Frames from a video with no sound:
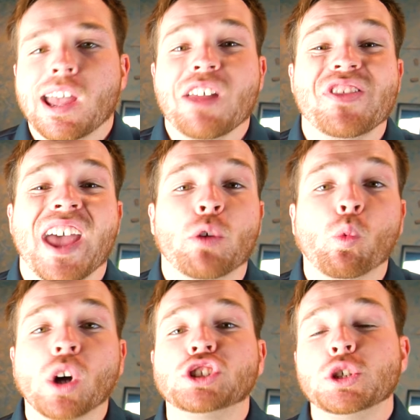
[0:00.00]
And then
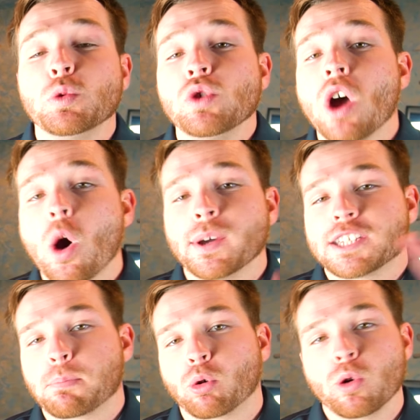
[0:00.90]
once you know
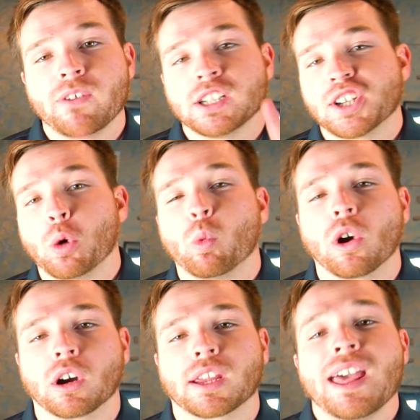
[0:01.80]
it's proven to
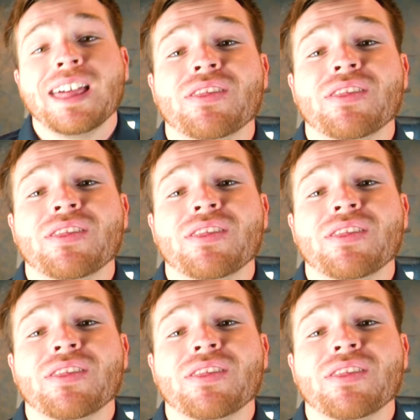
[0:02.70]
work,